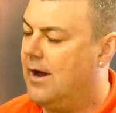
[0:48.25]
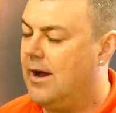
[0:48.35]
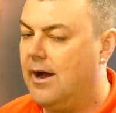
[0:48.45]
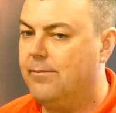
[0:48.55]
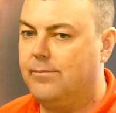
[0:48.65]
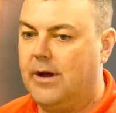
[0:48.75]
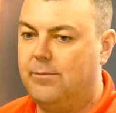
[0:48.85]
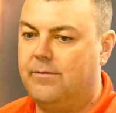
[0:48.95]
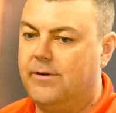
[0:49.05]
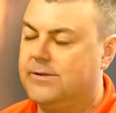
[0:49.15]
I
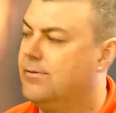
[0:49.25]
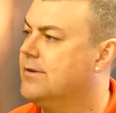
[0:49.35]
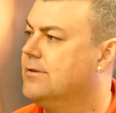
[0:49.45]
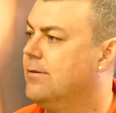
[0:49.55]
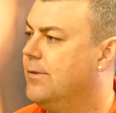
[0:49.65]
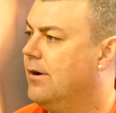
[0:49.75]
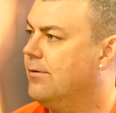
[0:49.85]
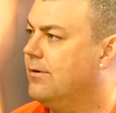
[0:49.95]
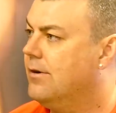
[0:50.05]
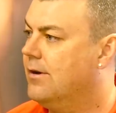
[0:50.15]
prefer to practice on my
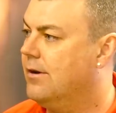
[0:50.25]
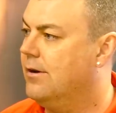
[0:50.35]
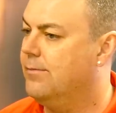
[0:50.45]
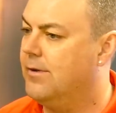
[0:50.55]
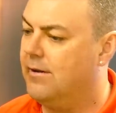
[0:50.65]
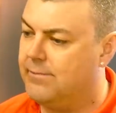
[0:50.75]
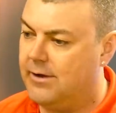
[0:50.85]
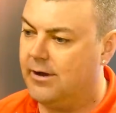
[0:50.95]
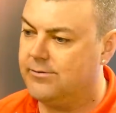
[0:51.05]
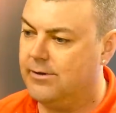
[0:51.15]
own. I have my
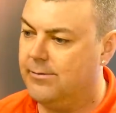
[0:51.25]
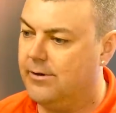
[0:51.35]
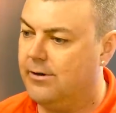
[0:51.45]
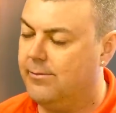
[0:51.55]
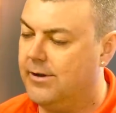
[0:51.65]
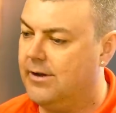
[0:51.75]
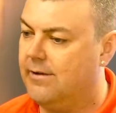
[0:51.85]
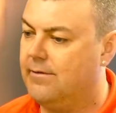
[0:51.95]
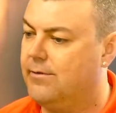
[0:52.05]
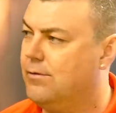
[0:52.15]
darts room at home and I
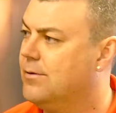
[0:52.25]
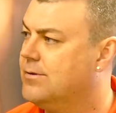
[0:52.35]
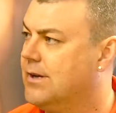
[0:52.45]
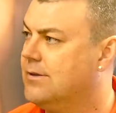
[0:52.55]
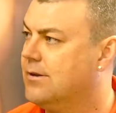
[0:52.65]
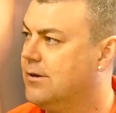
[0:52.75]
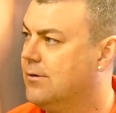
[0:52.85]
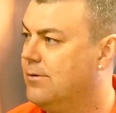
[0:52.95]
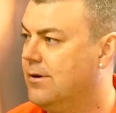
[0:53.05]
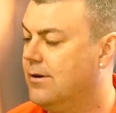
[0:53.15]
have a few routines I
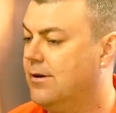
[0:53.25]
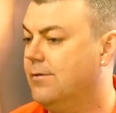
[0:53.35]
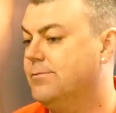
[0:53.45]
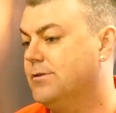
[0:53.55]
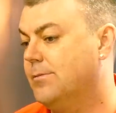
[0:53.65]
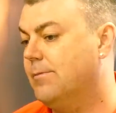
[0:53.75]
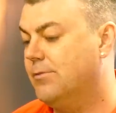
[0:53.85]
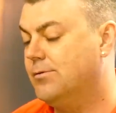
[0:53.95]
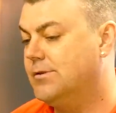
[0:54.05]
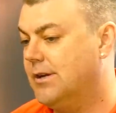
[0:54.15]
do. Some of them
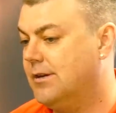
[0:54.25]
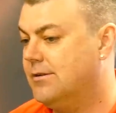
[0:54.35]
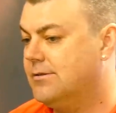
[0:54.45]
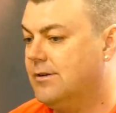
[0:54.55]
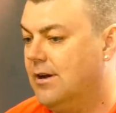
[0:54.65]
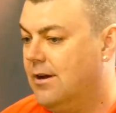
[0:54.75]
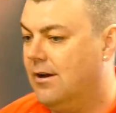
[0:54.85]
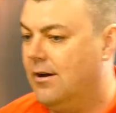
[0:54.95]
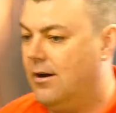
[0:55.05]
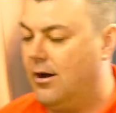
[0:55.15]
routines,
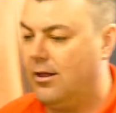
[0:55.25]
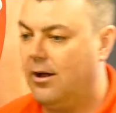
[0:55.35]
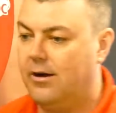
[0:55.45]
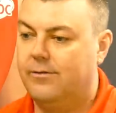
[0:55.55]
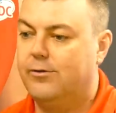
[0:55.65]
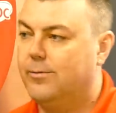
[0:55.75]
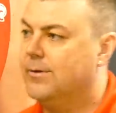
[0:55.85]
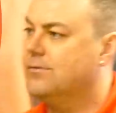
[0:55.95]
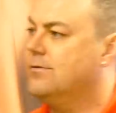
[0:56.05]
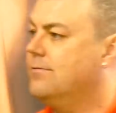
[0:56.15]
a lot on
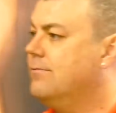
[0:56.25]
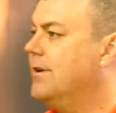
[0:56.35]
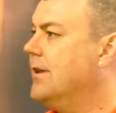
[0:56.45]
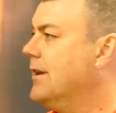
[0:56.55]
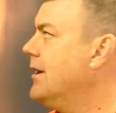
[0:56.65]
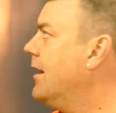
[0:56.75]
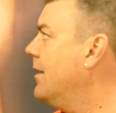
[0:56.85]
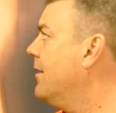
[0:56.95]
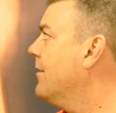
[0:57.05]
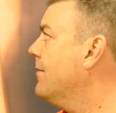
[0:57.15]
doubles, really.
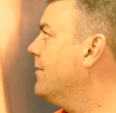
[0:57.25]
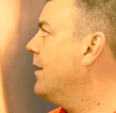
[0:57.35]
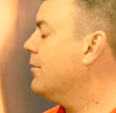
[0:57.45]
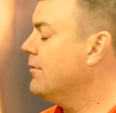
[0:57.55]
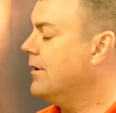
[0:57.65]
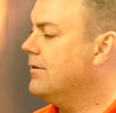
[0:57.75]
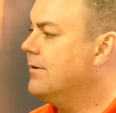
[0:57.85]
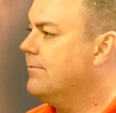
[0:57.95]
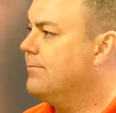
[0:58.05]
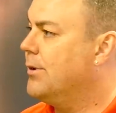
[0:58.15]
I'll go around the
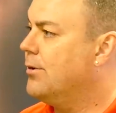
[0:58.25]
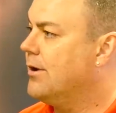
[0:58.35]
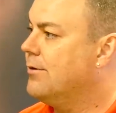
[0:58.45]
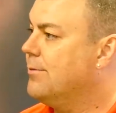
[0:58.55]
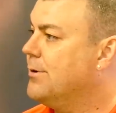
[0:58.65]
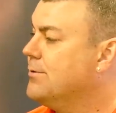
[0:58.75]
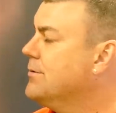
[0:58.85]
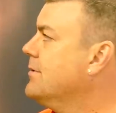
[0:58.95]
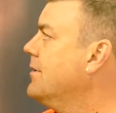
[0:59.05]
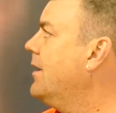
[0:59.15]
board on
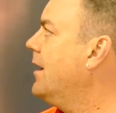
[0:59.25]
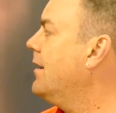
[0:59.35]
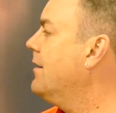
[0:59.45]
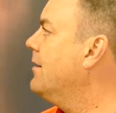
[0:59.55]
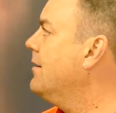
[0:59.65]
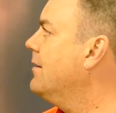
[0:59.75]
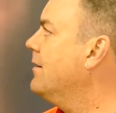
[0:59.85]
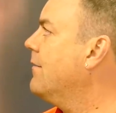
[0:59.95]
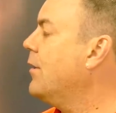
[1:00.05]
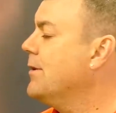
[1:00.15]
doubles and
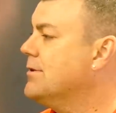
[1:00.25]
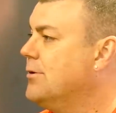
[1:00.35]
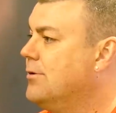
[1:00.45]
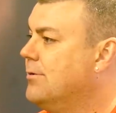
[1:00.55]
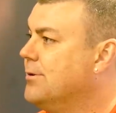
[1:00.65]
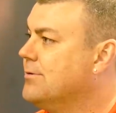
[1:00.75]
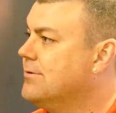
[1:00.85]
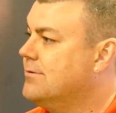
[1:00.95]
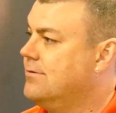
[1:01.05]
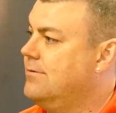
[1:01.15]
I've got with two
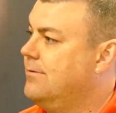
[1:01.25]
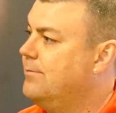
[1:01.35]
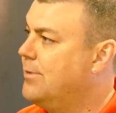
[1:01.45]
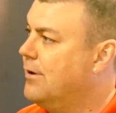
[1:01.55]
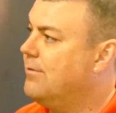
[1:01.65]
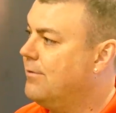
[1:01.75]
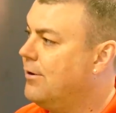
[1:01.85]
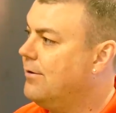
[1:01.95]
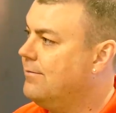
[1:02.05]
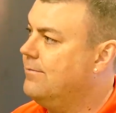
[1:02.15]
doubles per
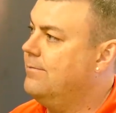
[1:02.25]
throw